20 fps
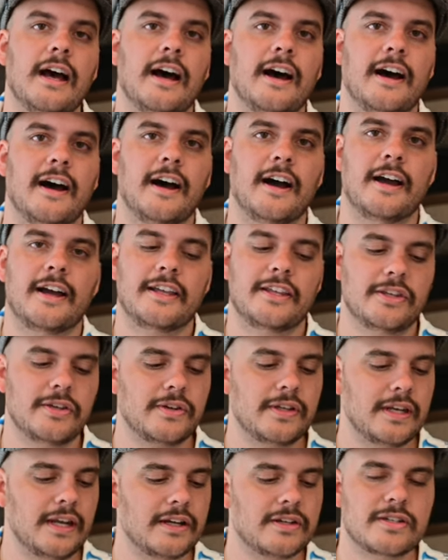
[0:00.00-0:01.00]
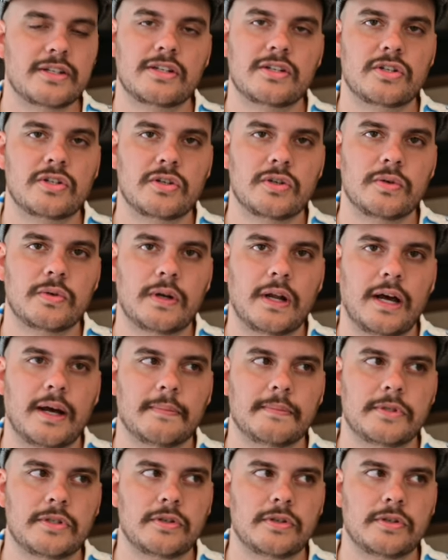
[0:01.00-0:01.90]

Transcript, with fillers: Uh, you can actually shoot up